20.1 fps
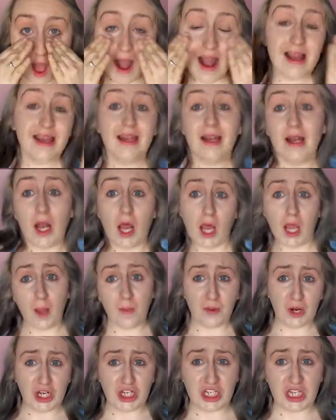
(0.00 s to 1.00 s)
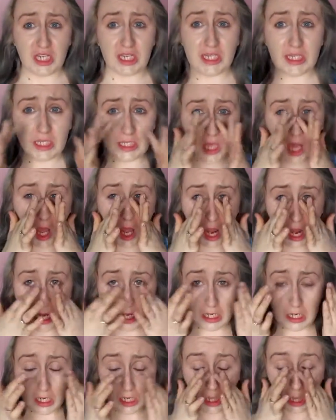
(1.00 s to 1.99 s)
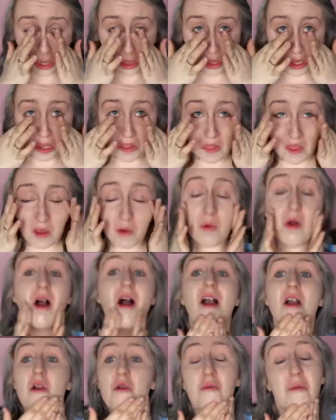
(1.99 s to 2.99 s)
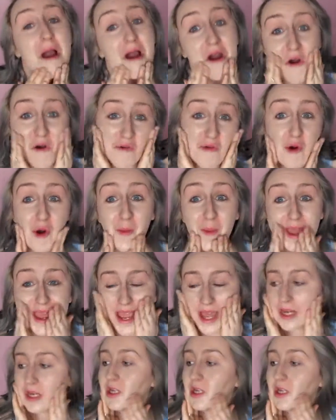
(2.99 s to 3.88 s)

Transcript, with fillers: I didn't like brushes, I didn't think they worked well for me.